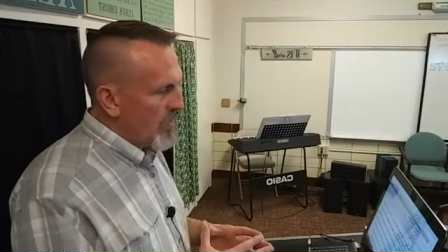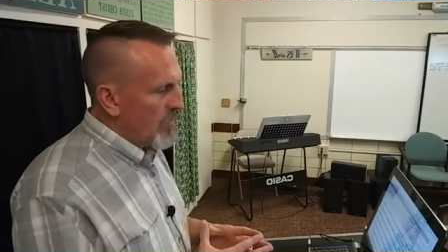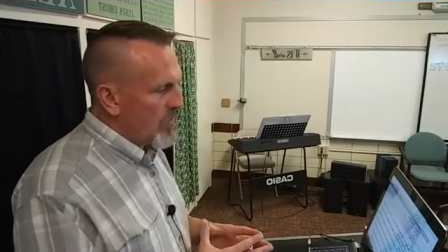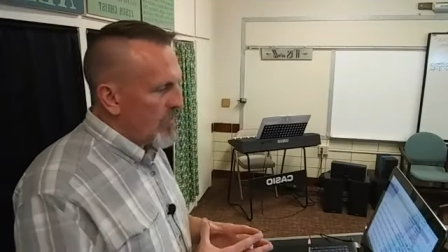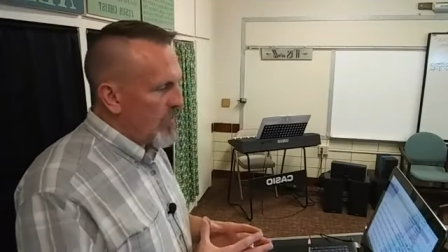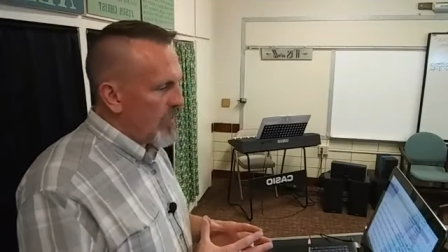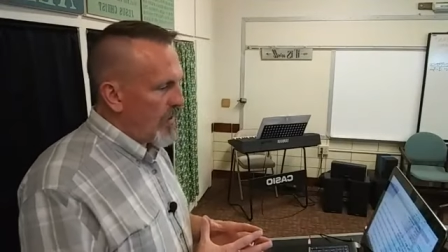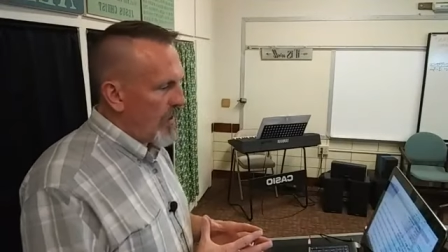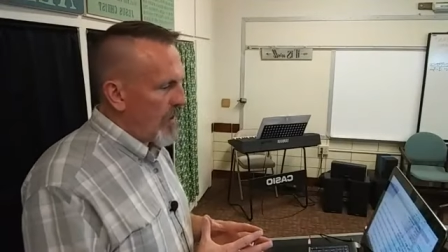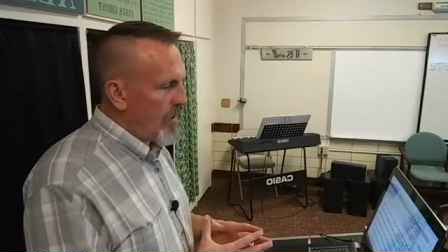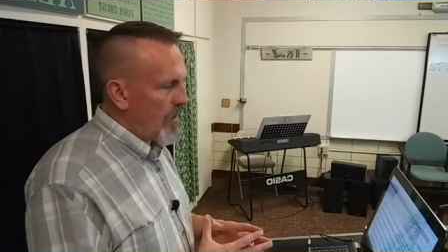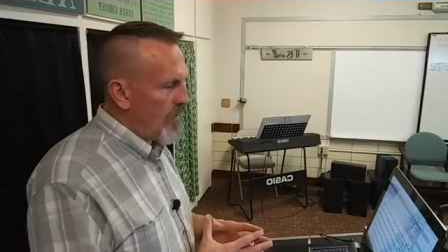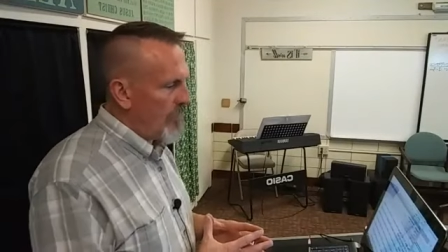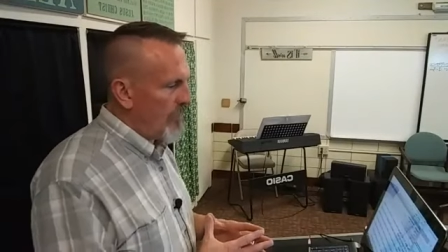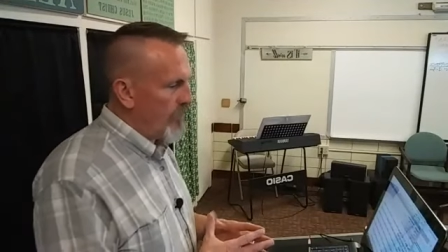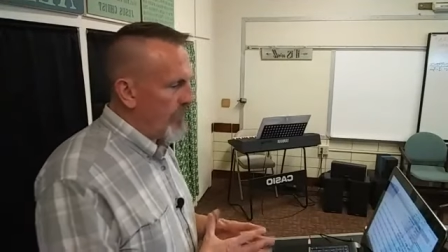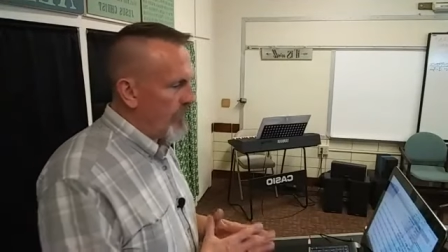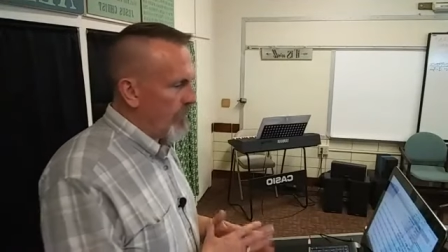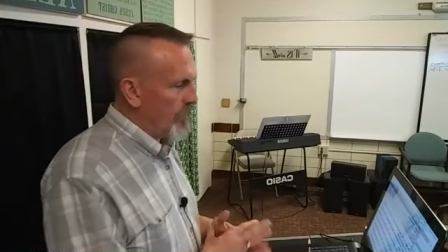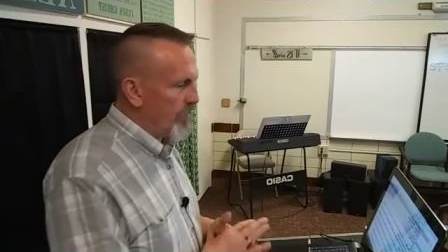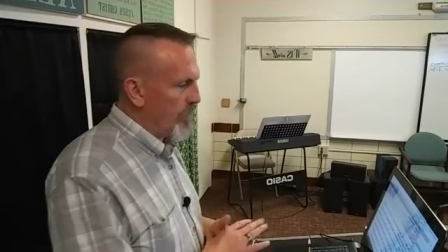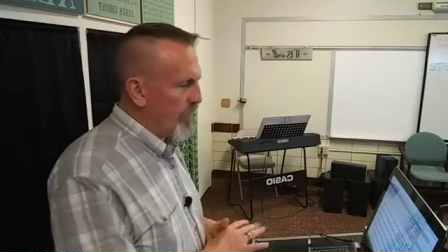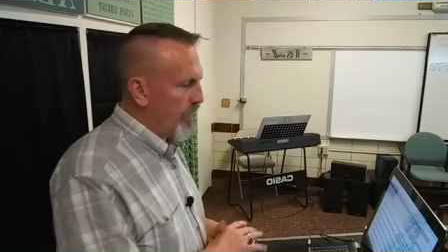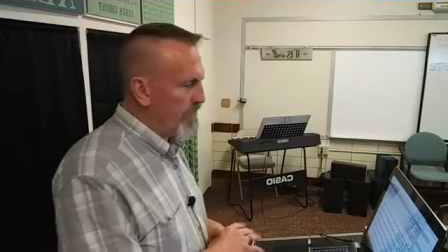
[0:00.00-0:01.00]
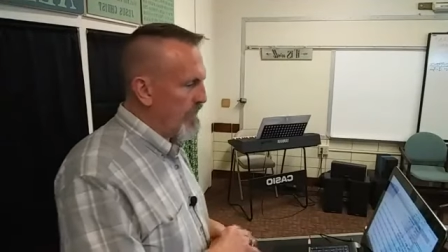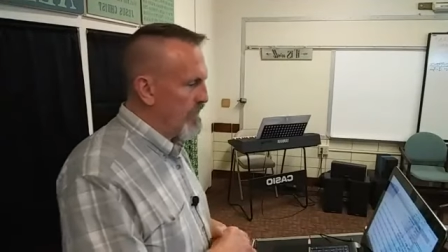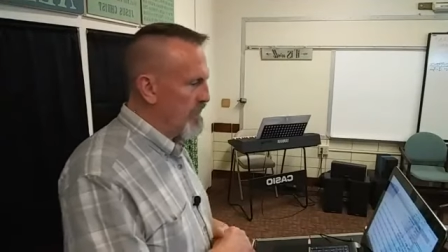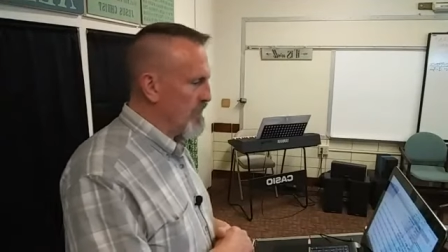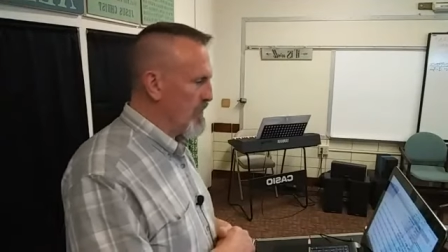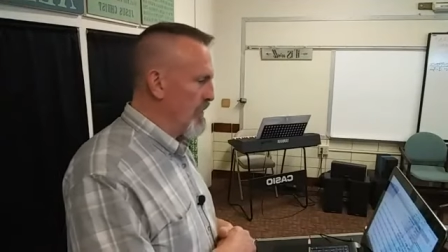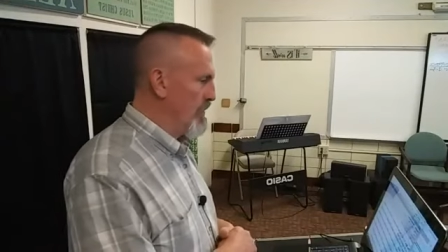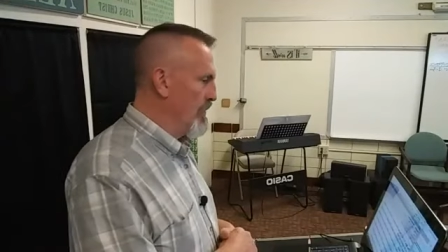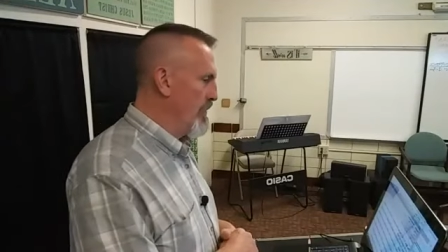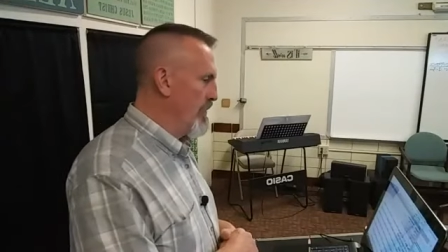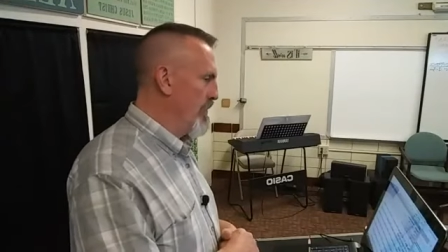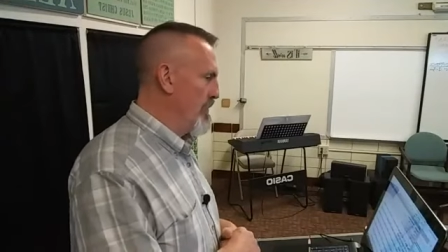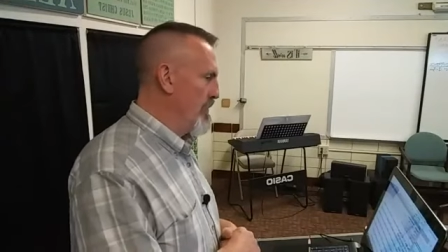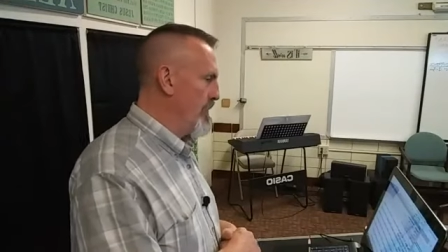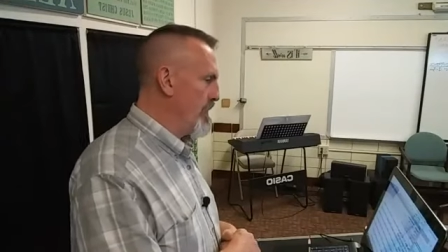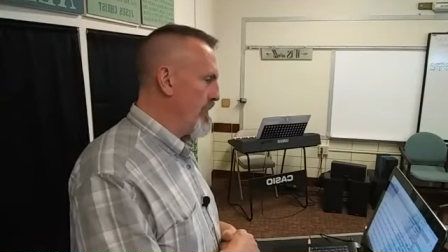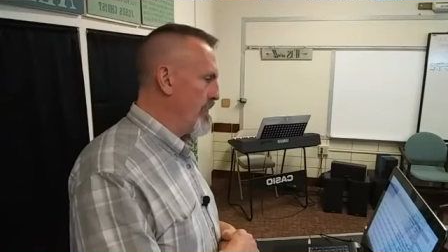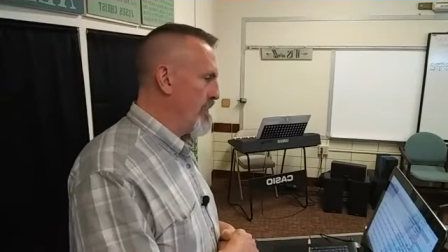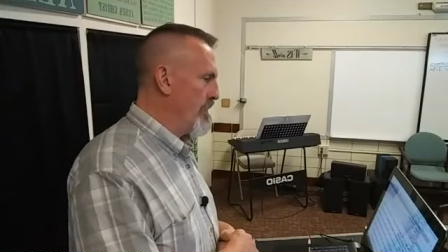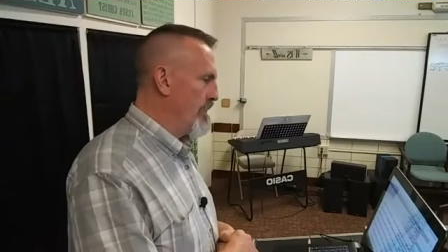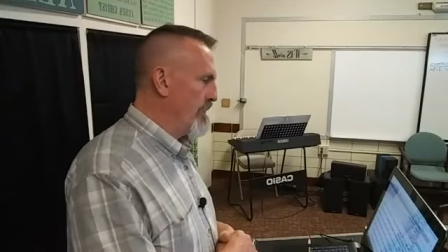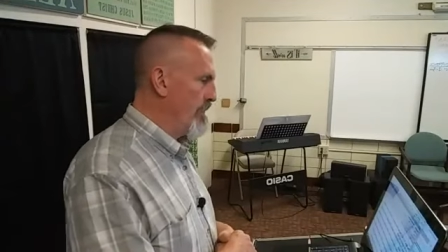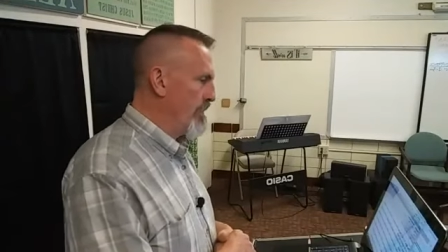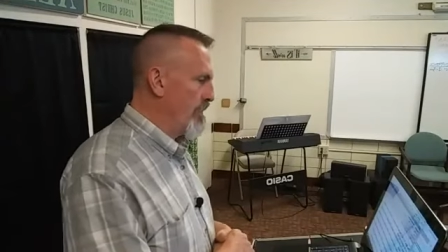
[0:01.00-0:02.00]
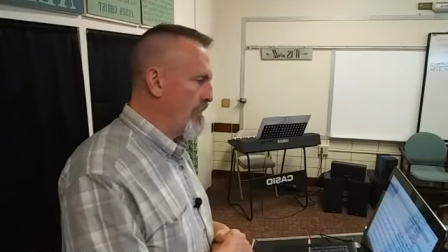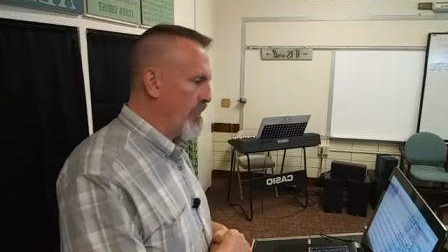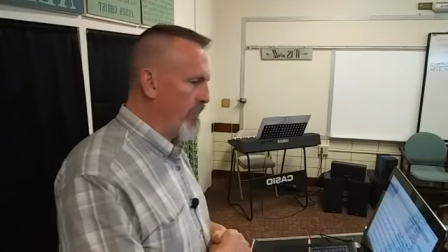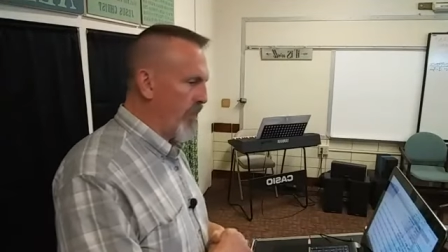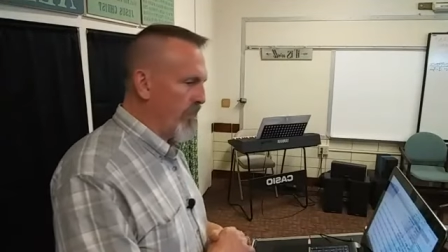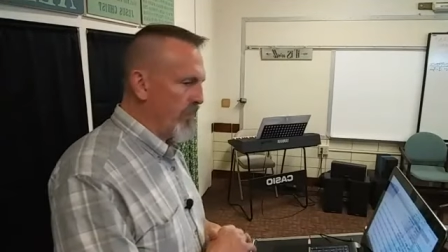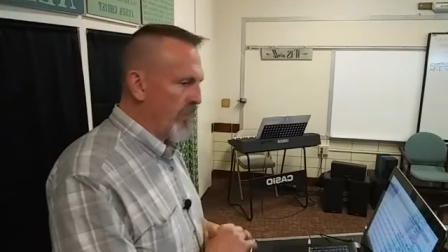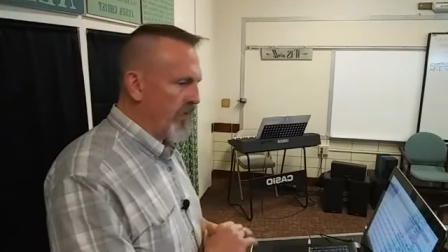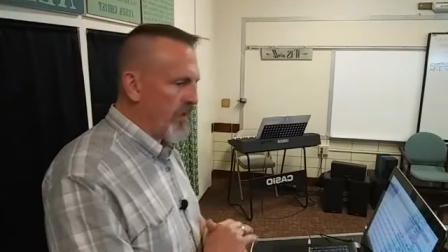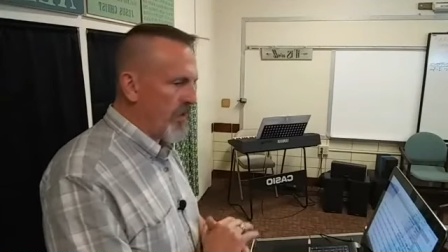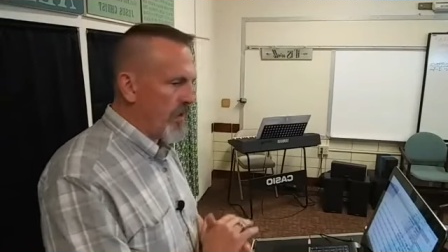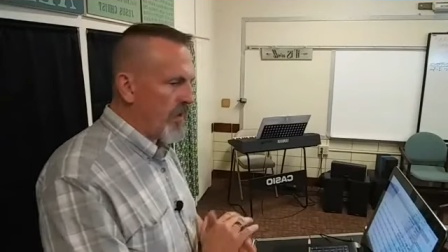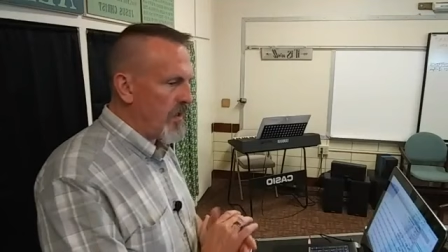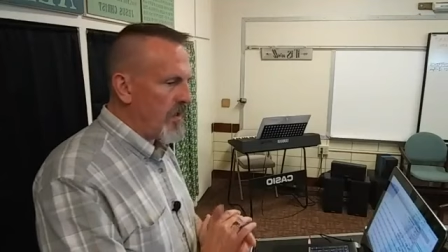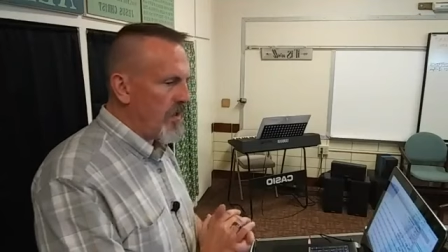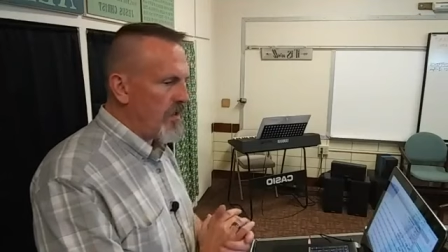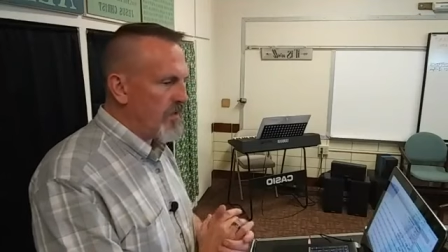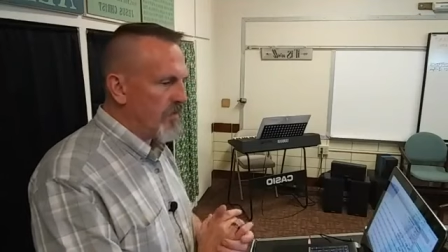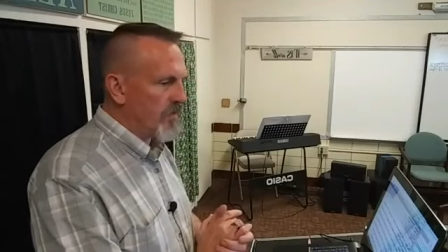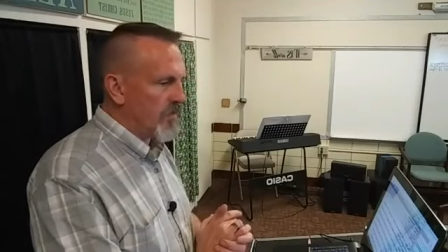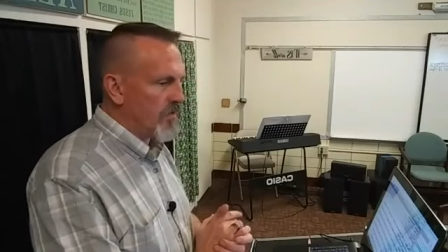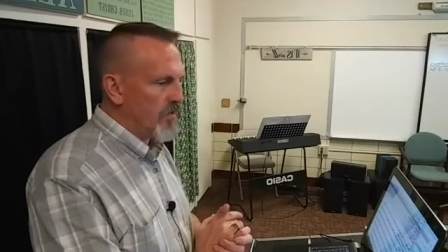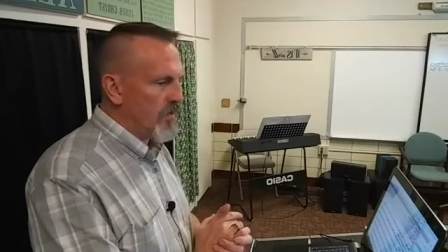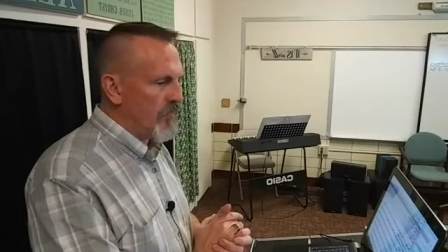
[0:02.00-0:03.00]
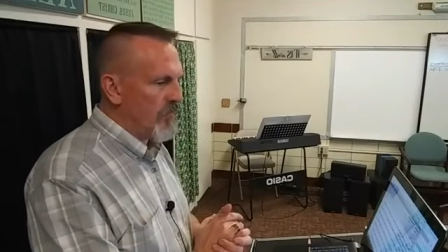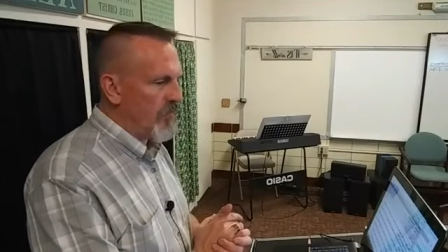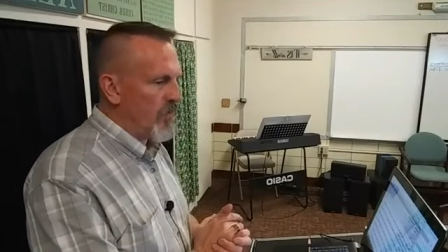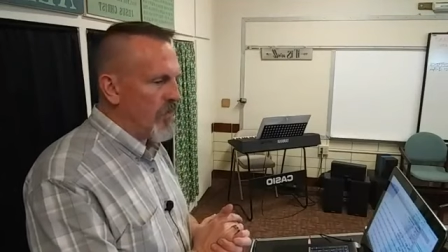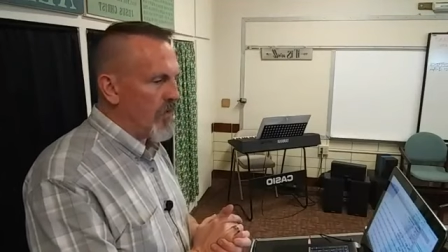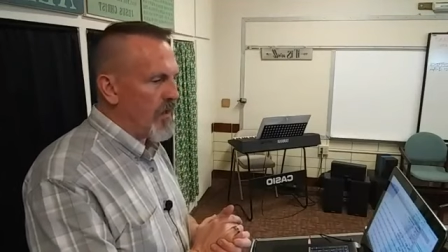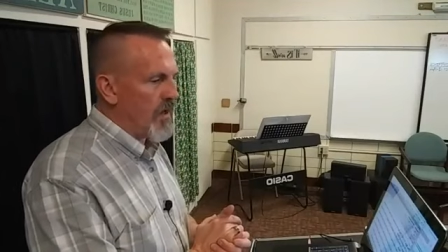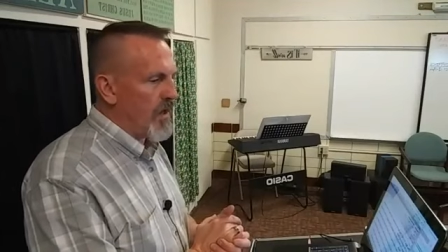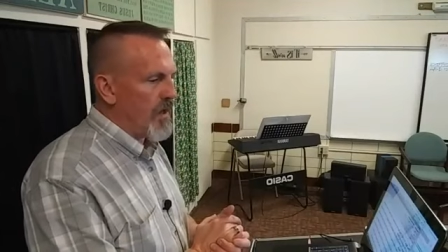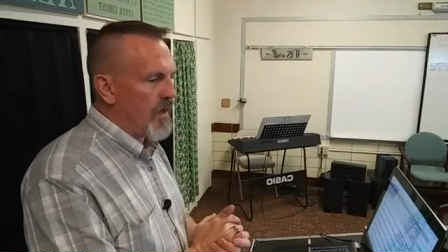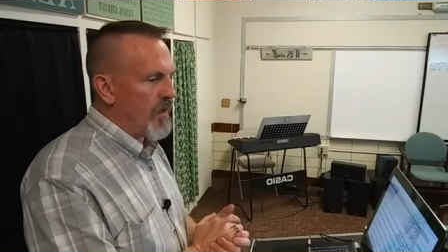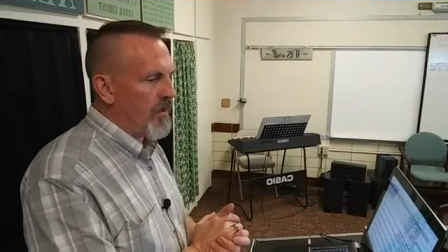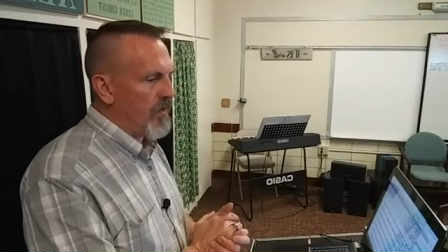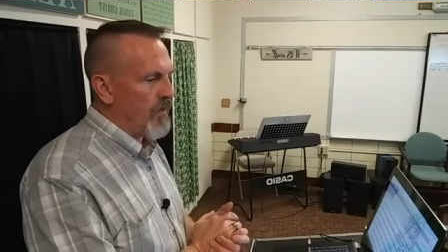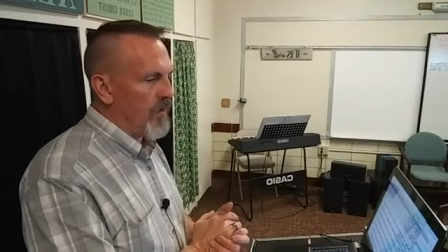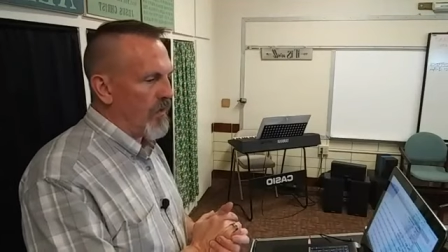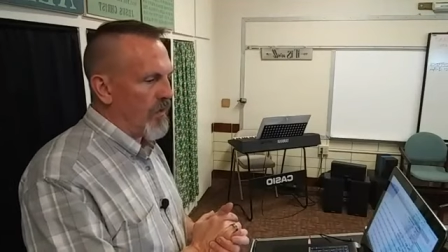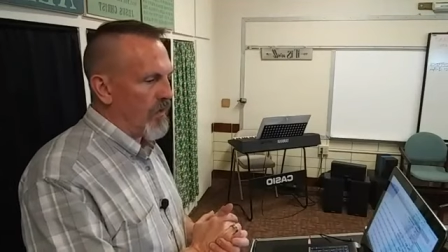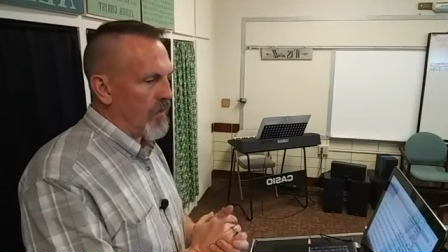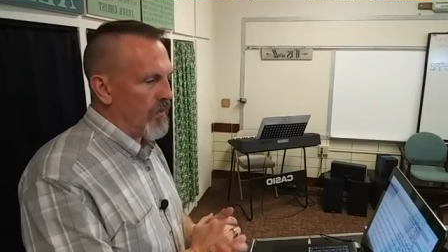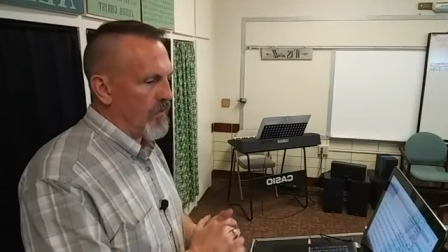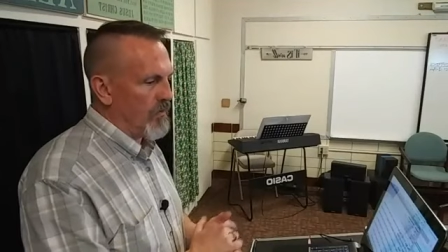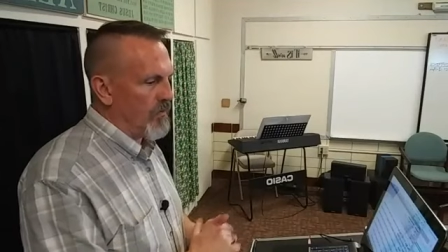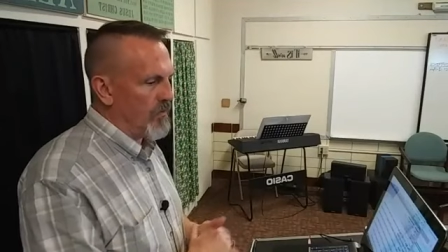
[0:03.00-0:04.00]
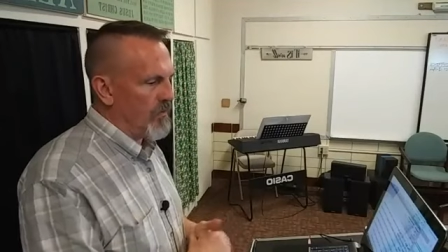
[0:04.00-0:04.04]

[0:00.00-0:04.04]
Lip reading: You have turned from the heat of your anger.